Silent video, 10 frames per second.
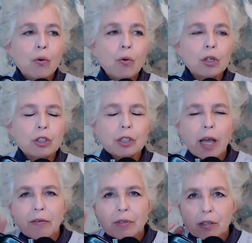or just
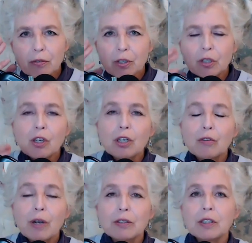have a different look
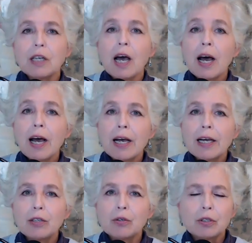around his
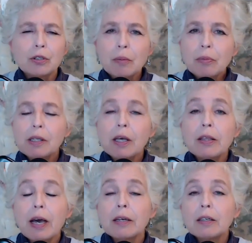eye or something
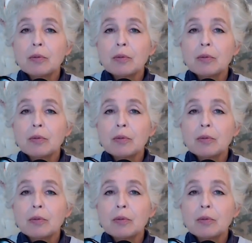like that.